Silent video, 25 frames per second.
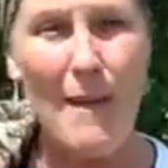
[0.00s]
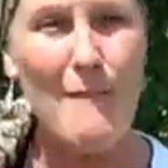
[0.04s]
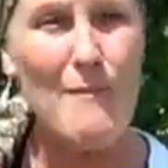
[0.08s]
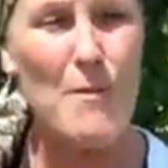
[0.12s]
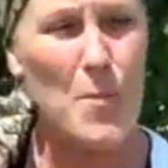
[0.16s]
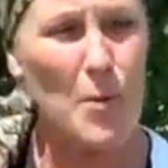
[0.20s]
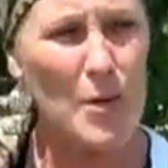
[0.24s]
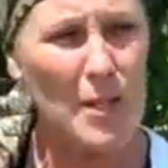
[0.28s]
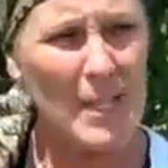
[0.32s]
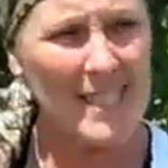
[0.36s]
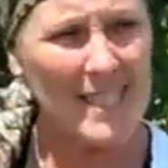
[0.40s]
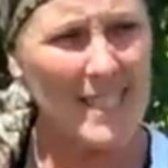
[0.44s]
But
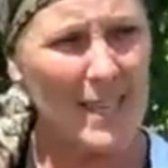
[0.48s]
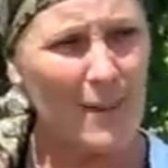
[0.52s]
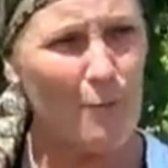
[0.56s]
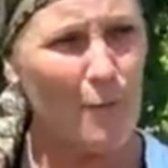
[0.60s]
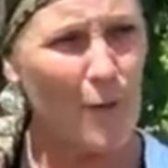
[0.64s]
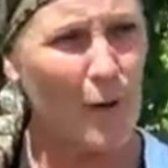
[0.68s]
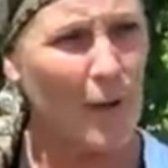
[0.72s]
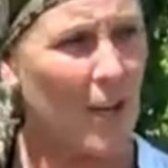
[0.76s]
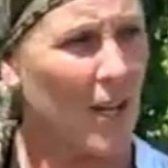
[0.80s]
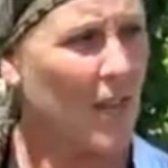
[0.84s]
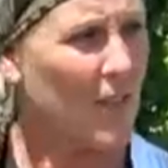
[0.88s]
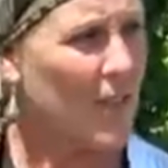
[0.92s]
everybody's
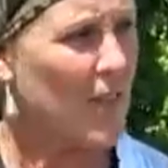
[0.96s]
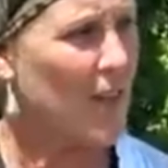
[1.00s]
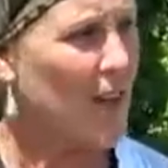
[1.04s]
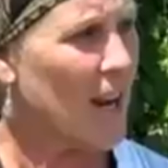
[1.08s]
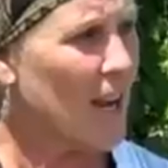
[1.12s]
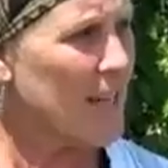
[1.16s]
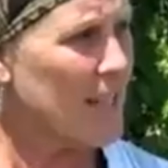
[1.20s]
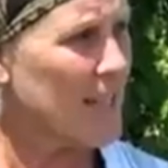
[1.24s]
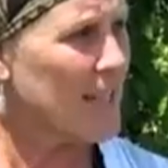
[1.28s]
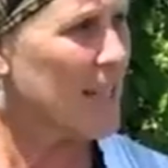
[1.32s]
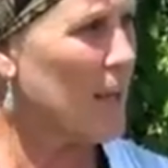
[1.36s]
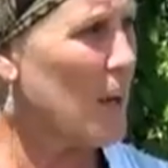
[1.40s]
different, and the
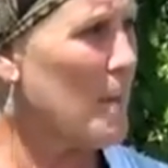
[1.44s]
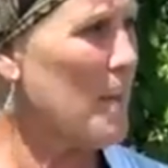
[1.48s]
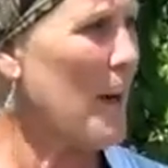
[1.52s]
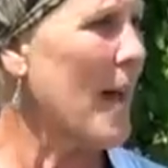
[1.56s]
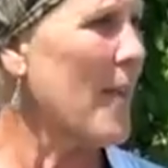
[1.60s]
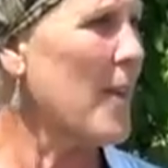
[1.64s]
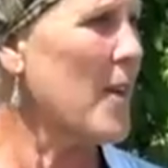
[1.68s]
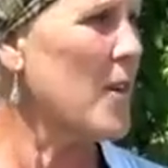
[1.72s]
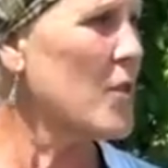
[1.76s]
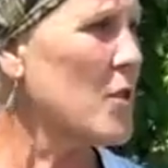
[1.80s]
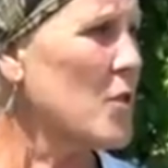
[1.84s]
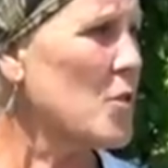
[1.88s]
nice thing
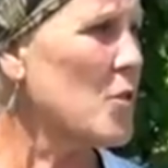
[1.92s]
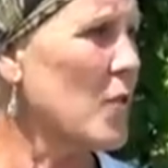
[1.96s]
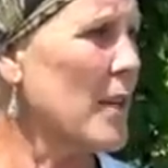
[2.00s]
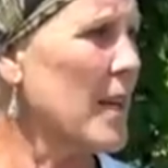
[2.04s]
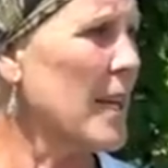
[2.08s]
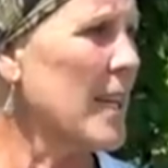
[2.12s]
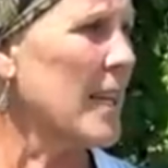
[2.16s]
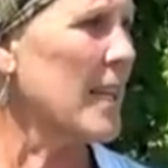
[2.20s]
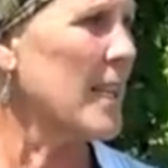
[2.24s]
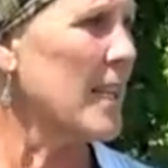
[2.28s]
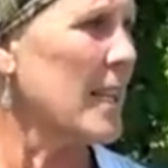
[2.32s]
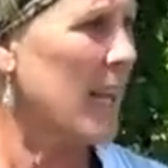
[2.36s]
about those
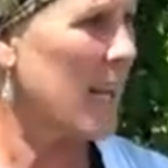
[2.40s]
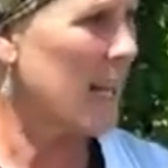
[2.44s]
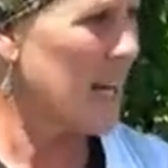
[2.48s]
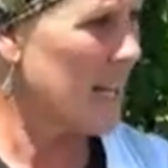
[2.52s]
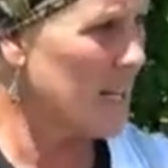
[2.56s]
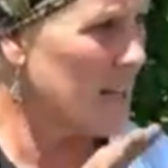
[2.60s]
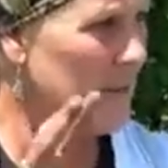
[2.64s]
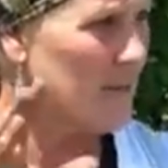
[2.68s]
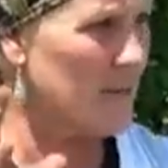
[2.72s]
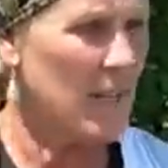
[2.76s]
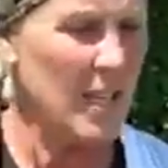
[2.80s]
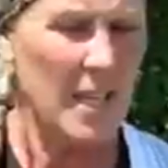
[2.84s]
green
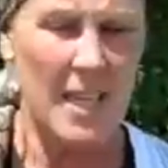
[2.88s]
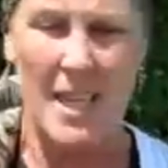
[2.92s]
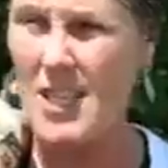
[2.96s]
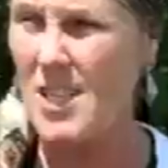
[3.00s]
kind of